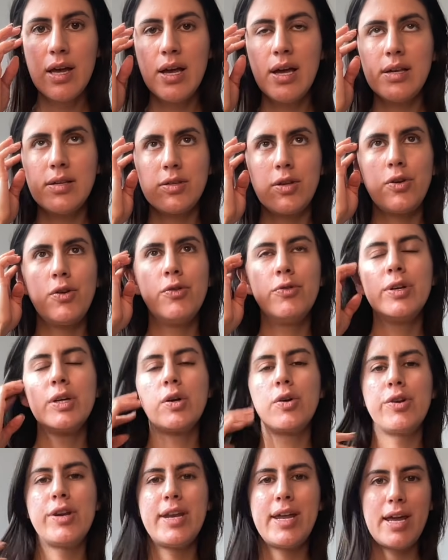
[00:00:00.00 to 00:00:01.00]
So you
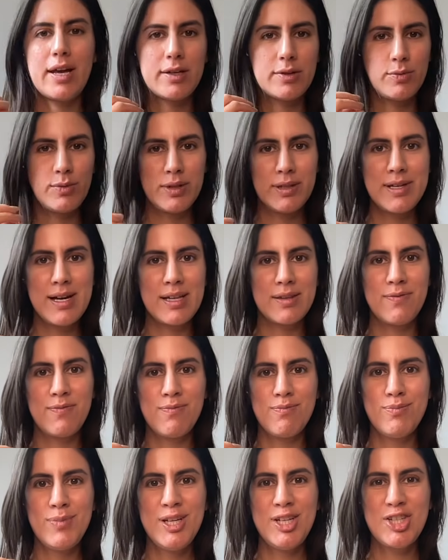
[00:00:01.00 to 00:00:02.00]
reconnect with that
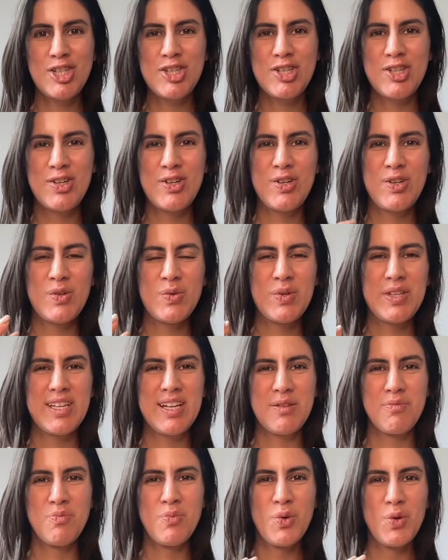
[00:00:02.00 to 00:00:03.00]
vision, with that
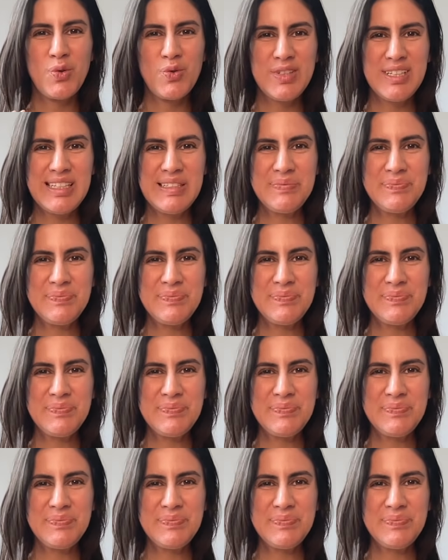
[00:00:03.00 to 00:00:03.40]
movie.